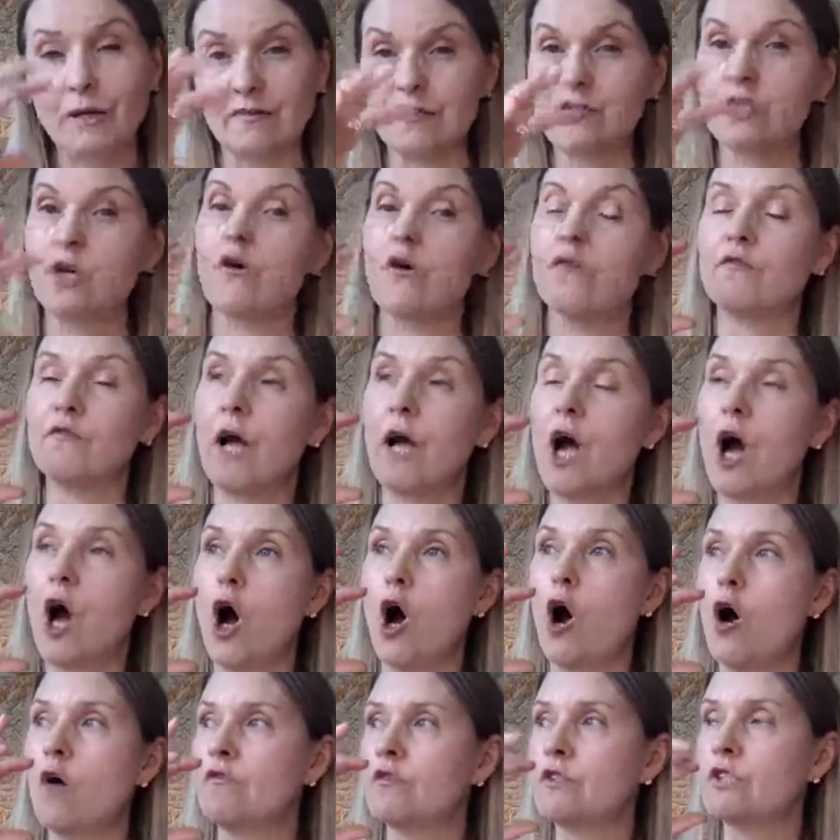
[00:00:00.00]

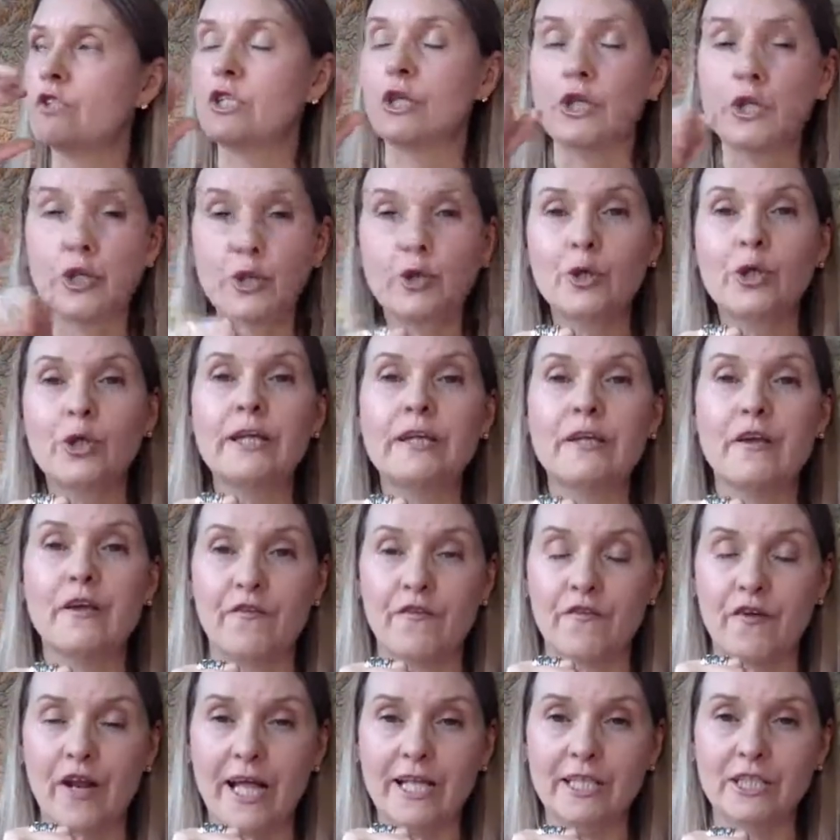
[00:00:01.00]
of securing your
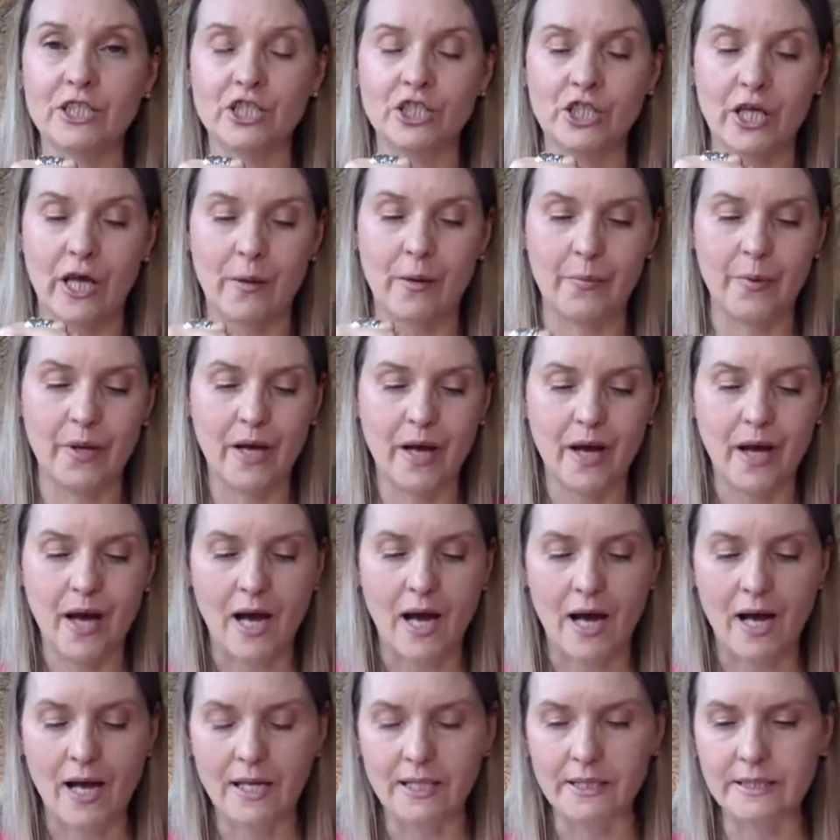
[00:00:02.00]
friendship
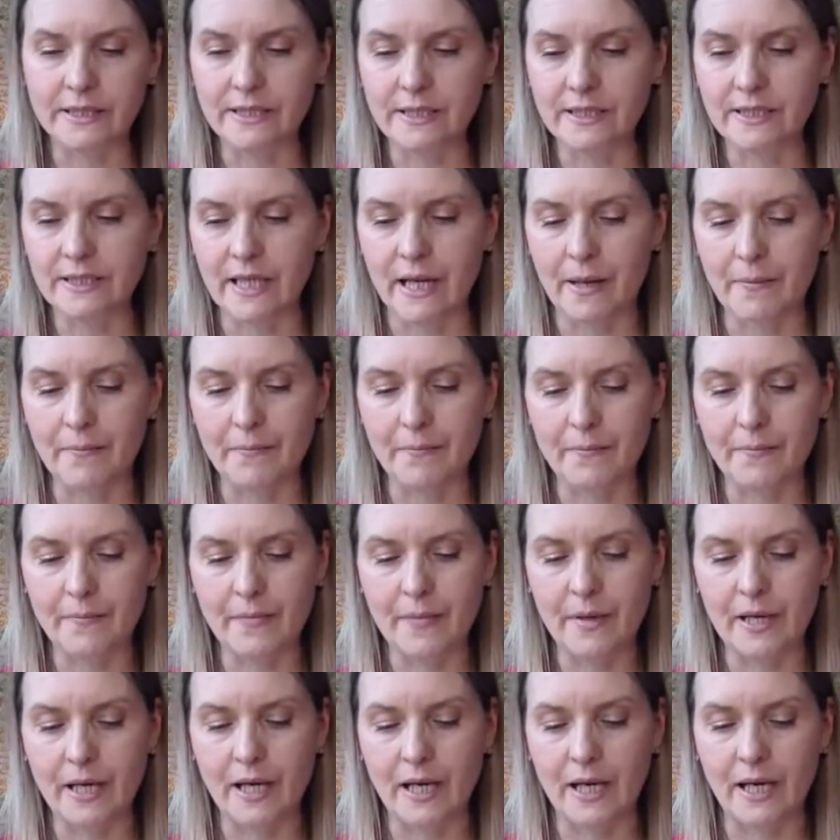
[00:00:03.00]
and
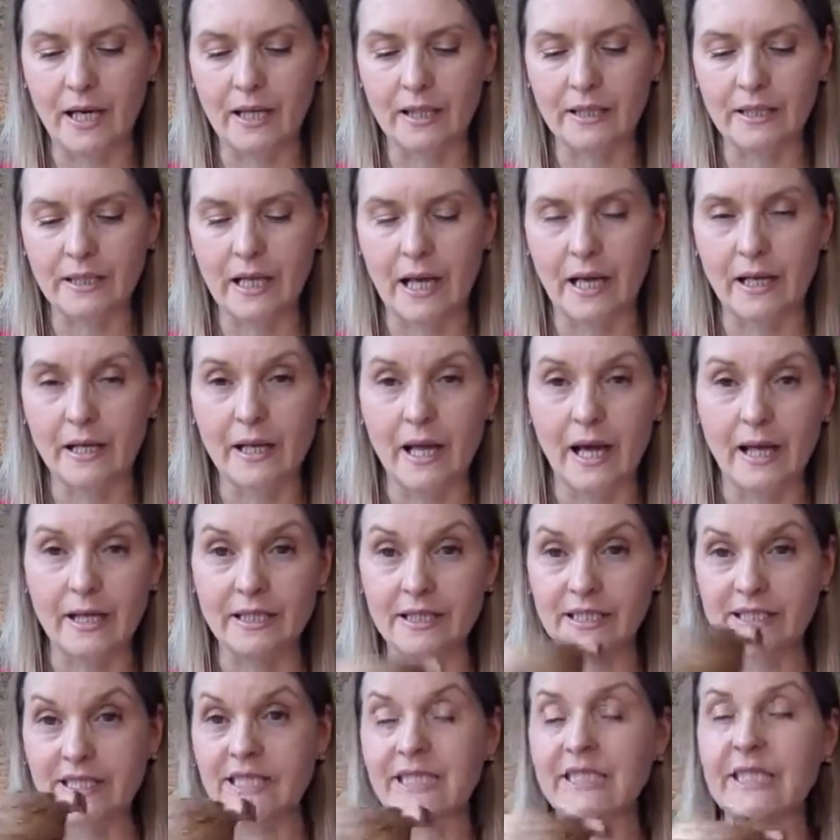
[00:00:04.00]

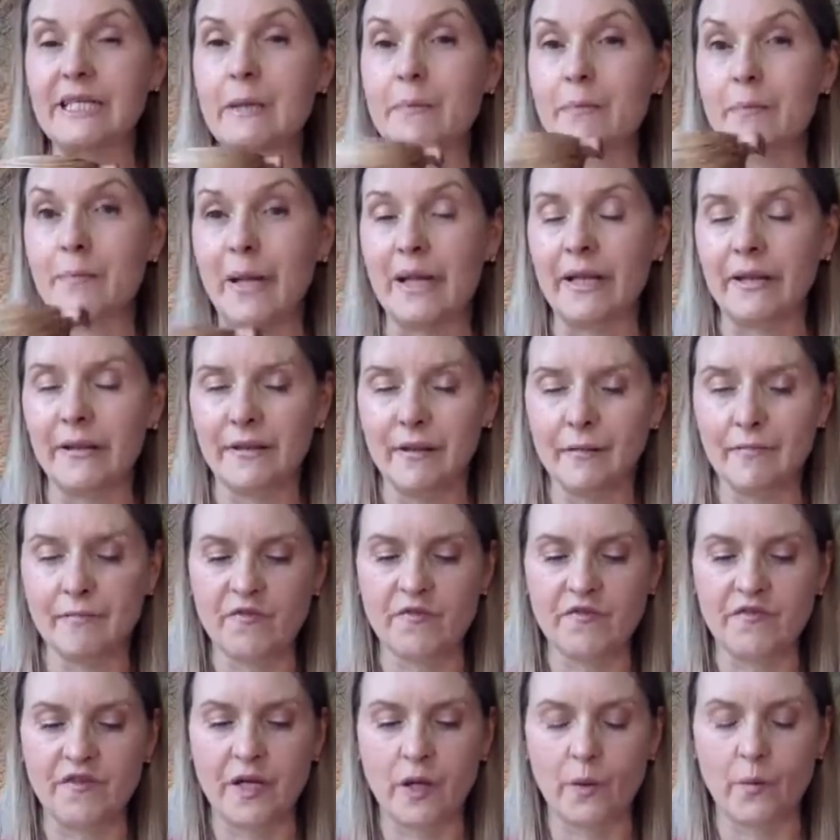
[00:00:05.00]
as I say, bidding them
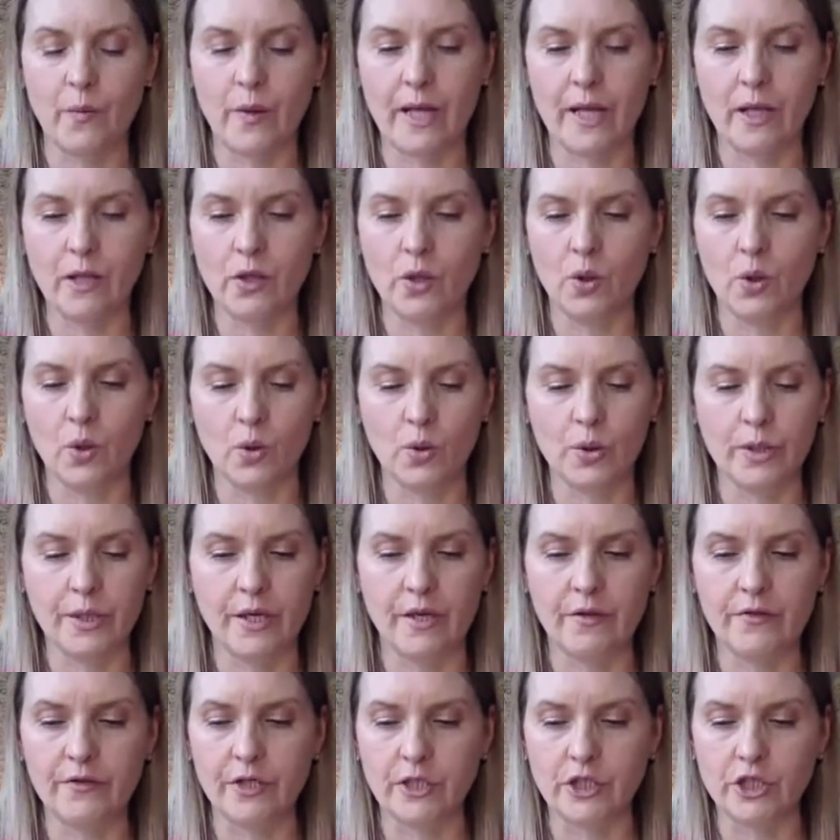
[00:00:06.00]
farewell on
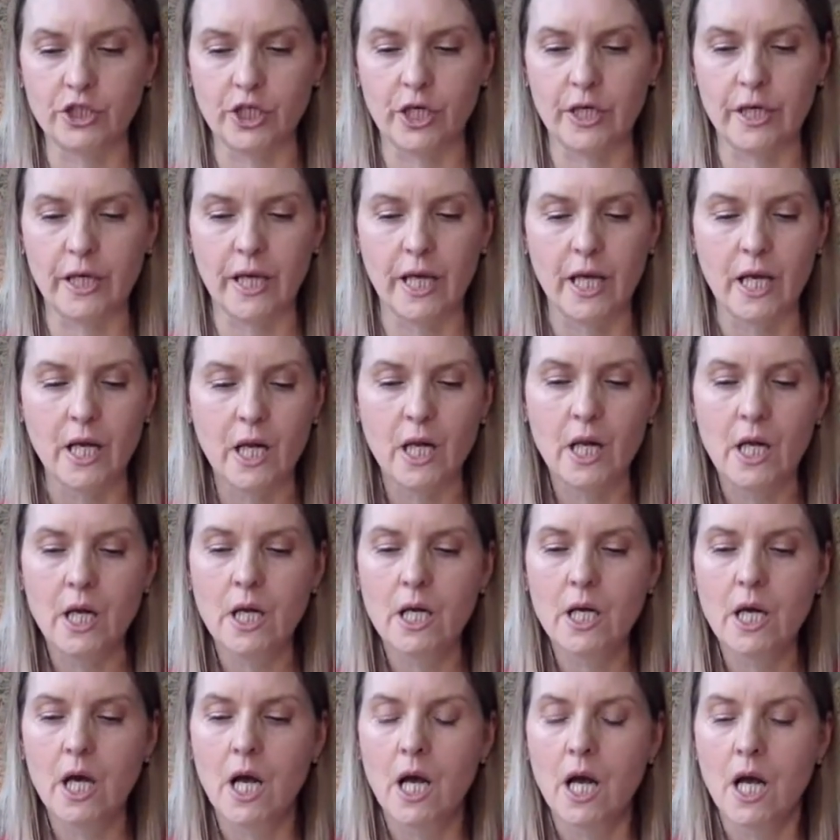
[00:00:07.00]
their journey.
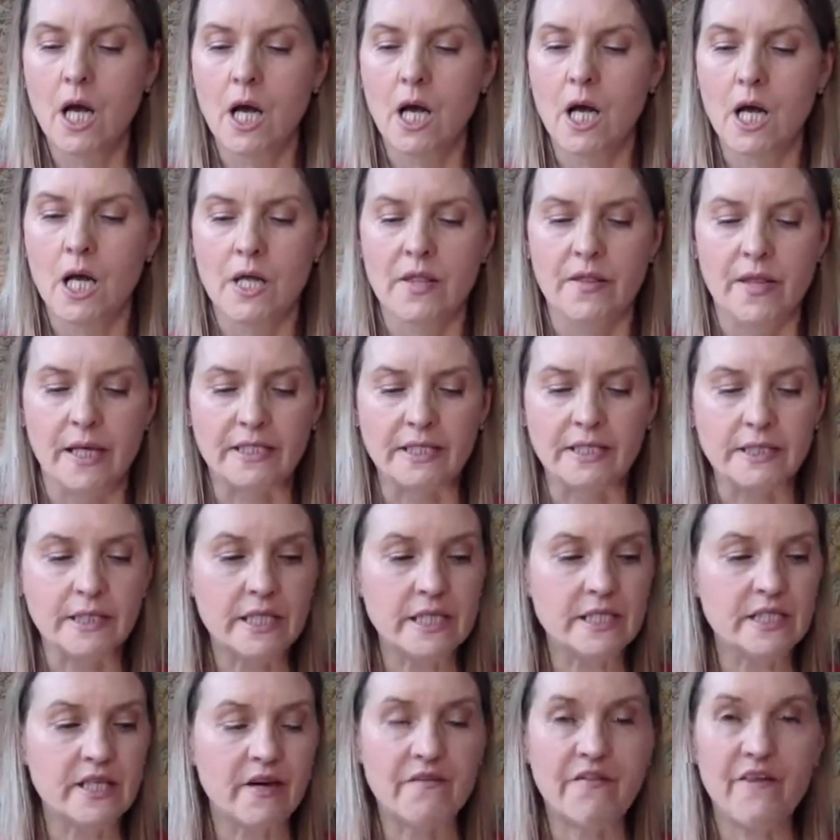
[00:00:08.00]

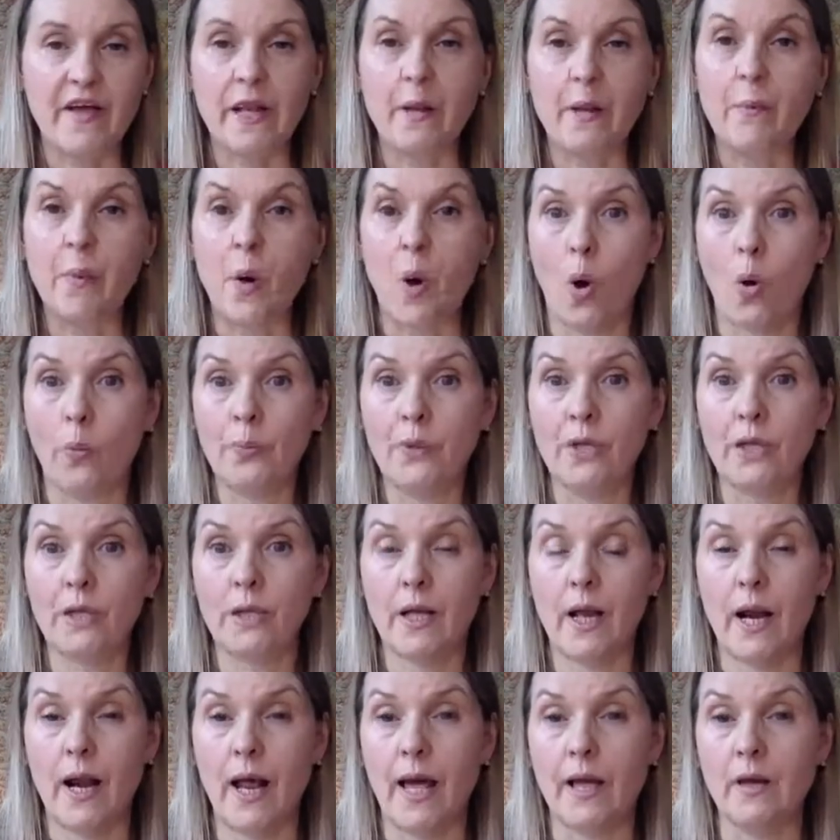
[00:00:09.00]
These are very
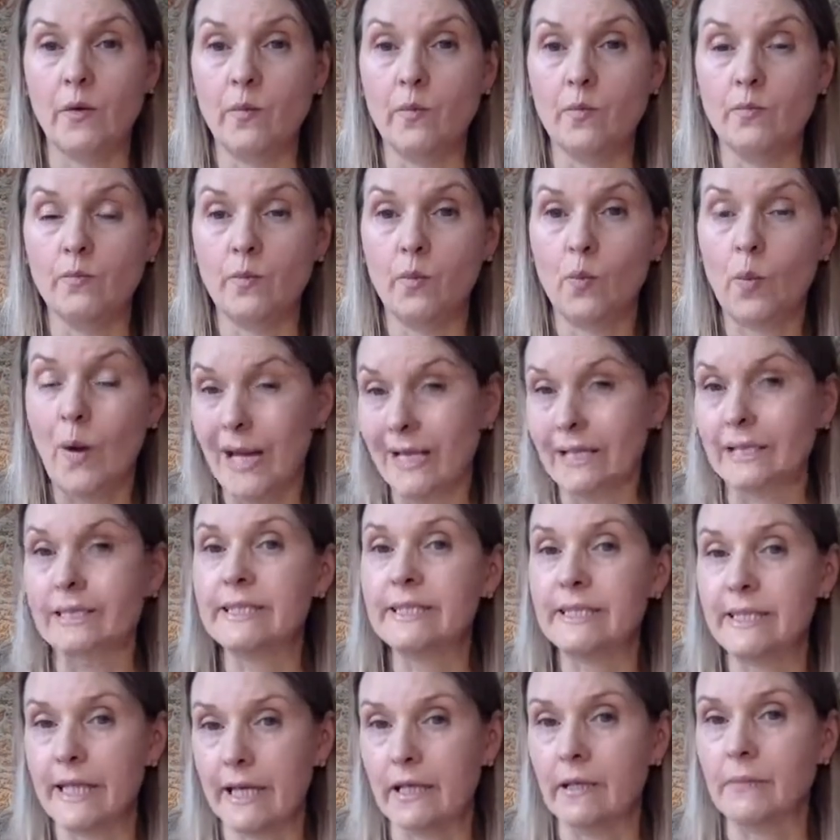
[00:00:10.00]
popular in wedding
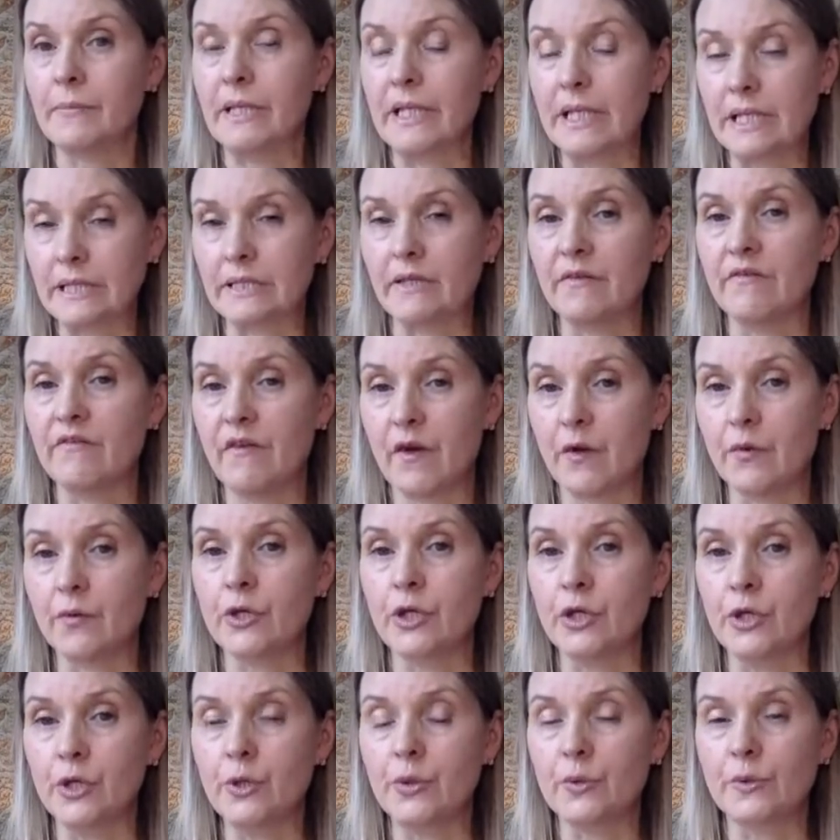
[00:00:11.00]
ceremonies and vow
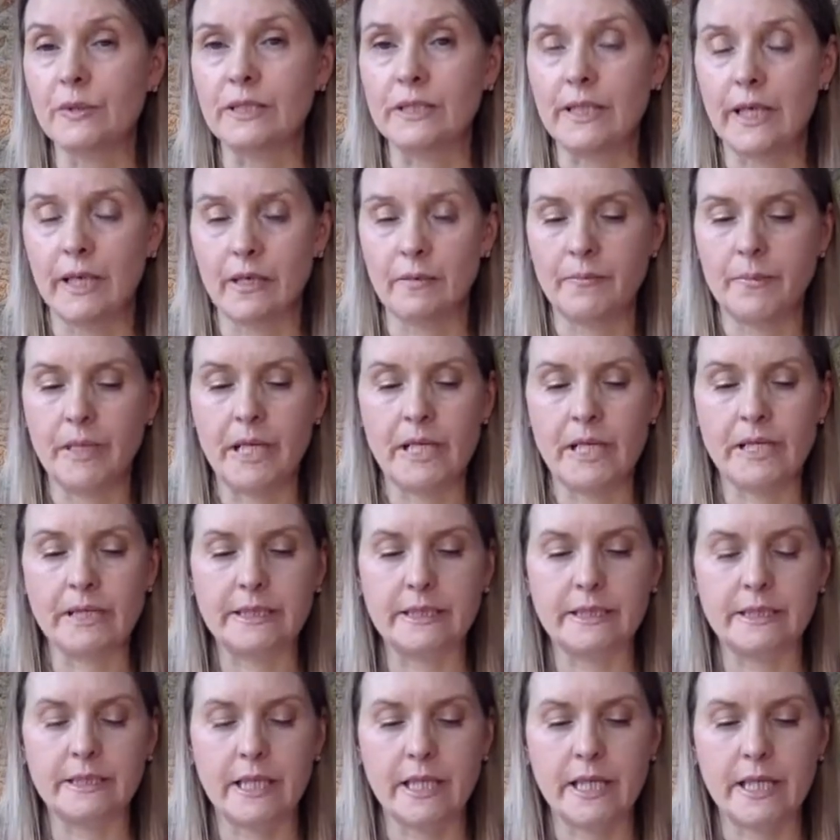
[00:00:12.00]
renewal
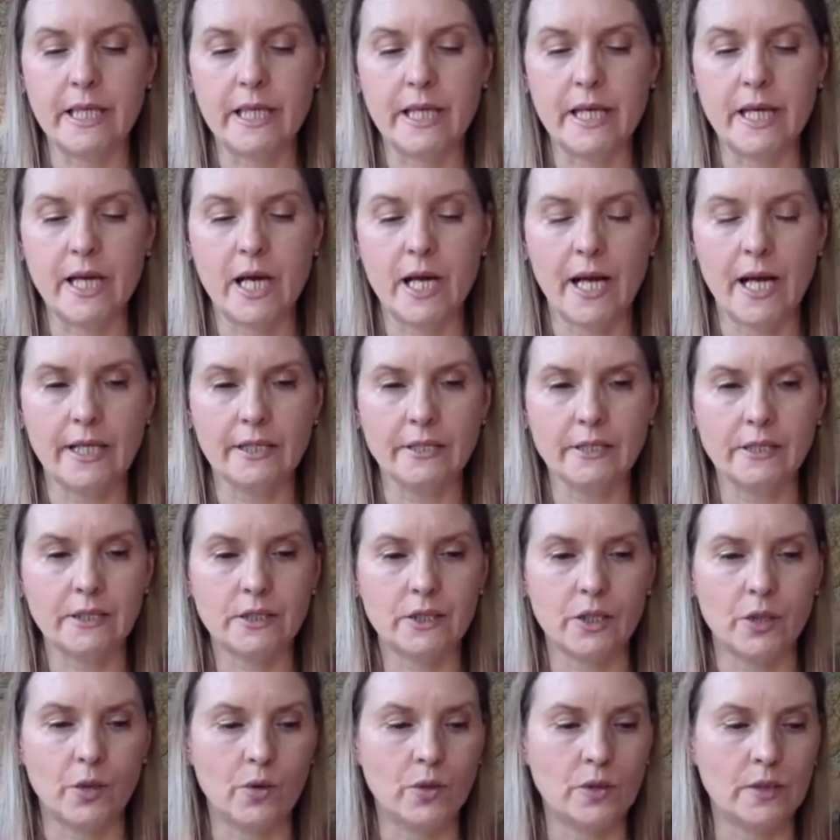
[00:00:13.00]
ceremonies here in
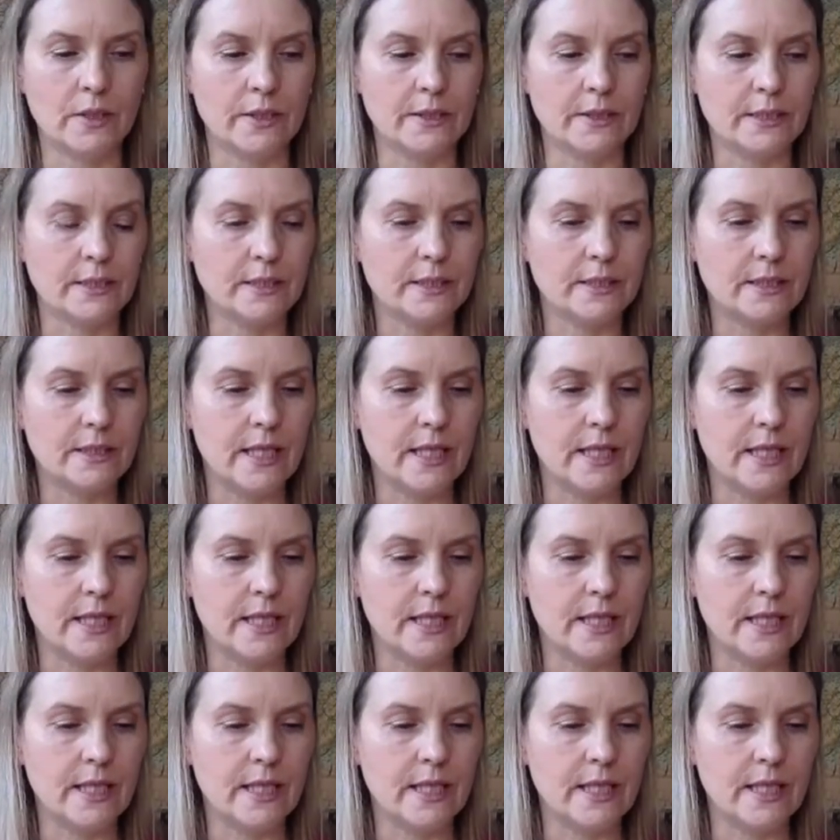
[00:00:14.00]
Scotland.